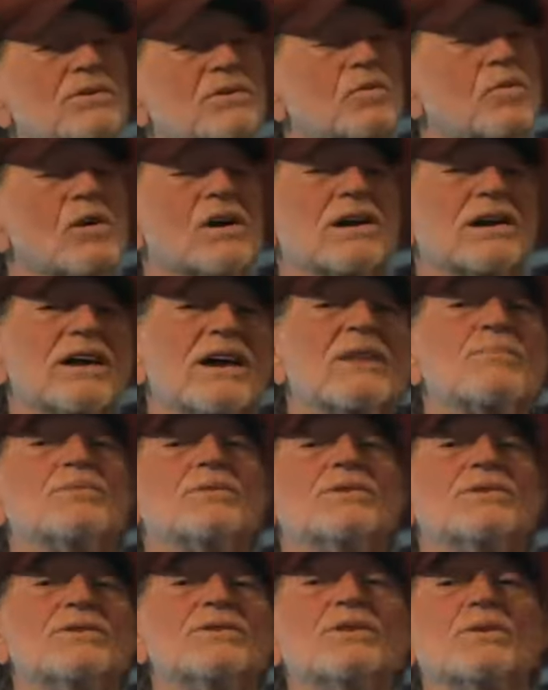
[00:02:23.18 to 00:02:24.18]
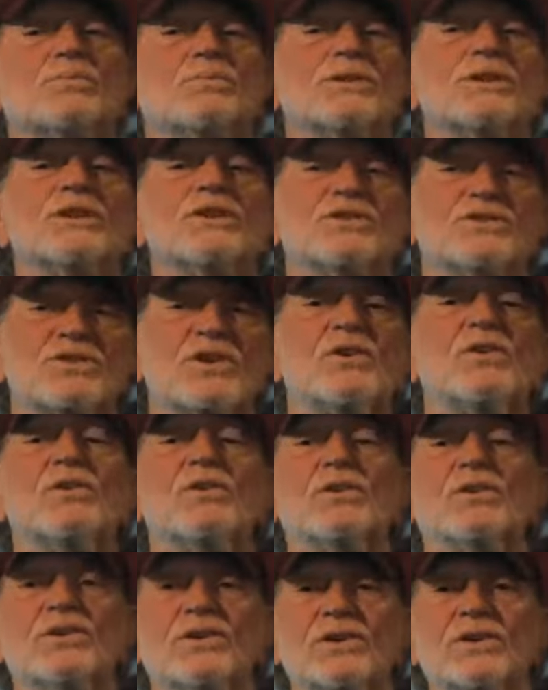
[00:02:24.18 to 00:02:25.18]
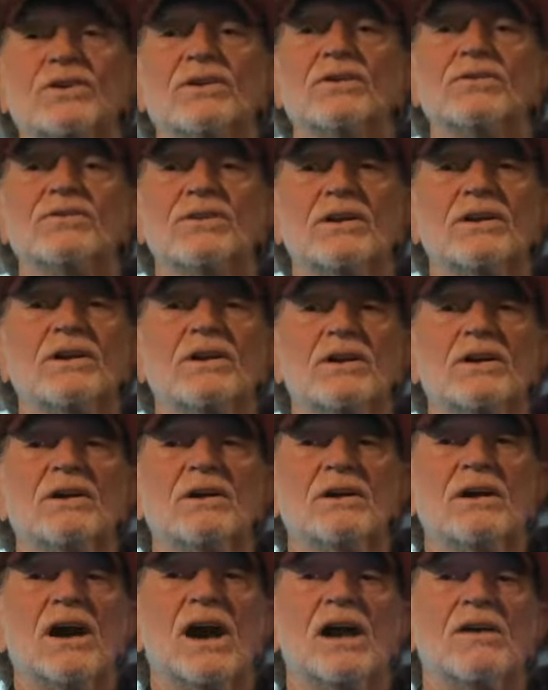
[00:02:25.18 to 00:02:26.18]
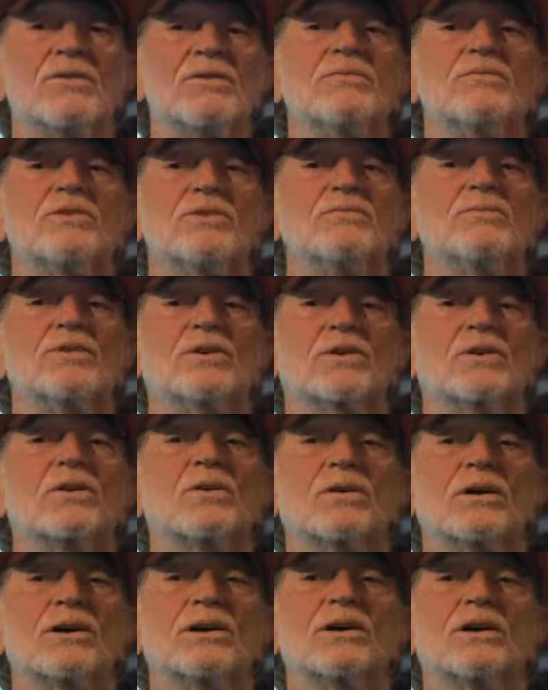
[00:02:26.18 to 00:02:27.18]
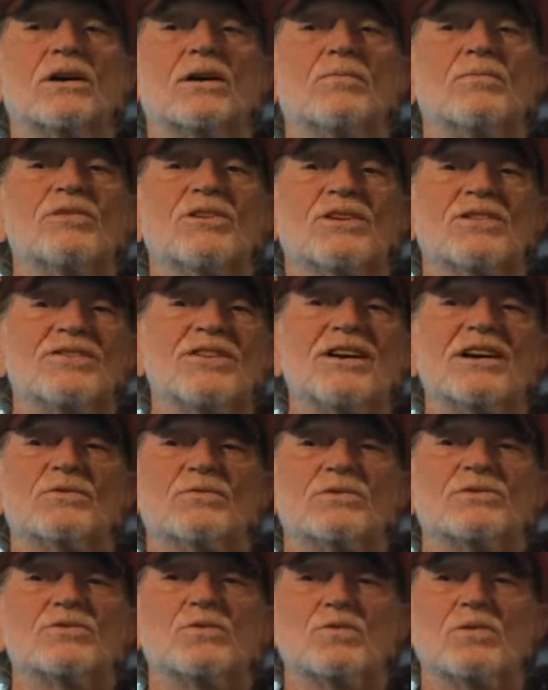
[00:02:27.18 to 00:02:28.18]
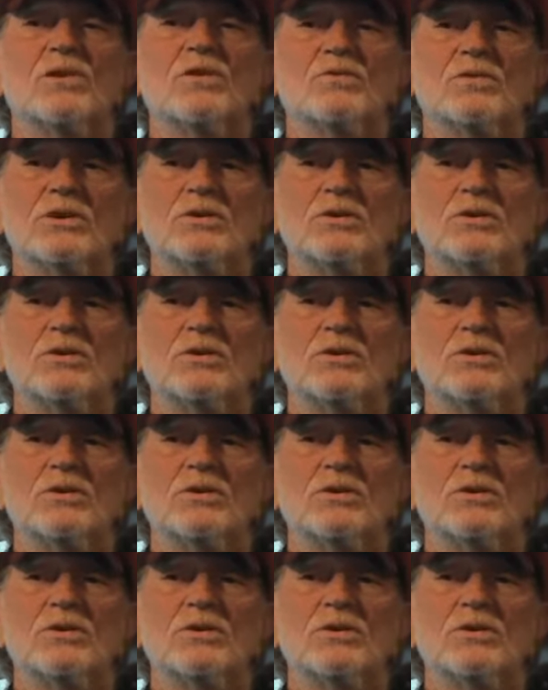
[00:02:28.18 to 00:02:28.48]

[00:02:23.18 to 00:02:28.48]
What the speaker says: what happened to peace on earth. I remember growing up that was what